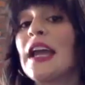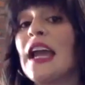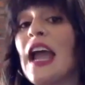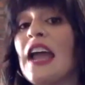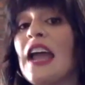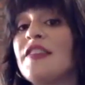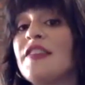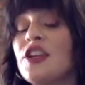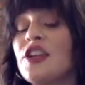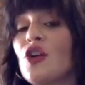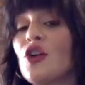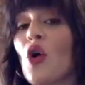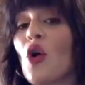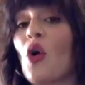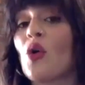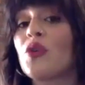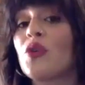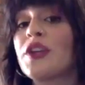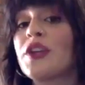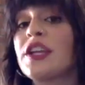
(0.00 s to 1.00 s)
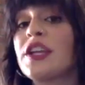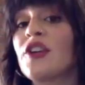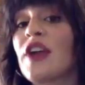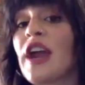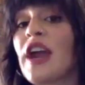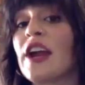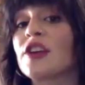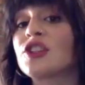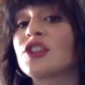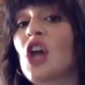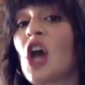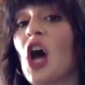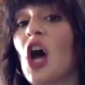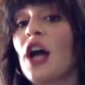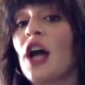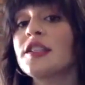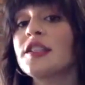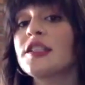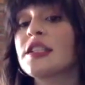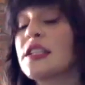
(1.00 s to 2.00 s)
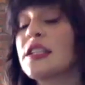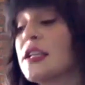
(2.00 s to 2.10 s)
and then you're holding your hair taut,